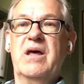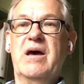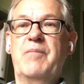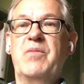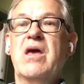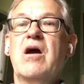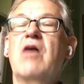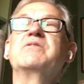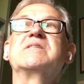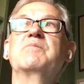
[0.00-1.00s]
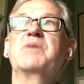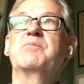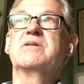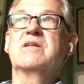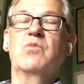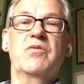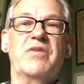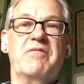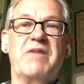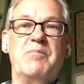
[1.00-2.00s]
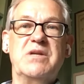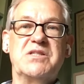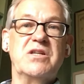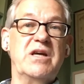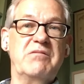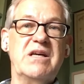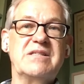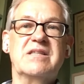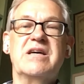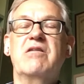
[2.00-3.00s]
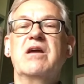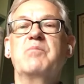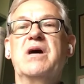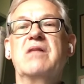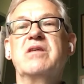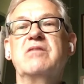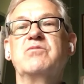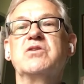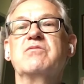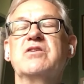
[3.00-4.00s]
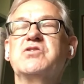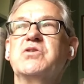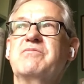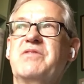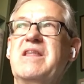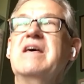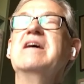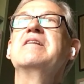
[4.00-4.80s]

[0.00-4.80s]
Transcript: Um, obviously, people didn't want their families to know necessarily, but the the, the sort of the,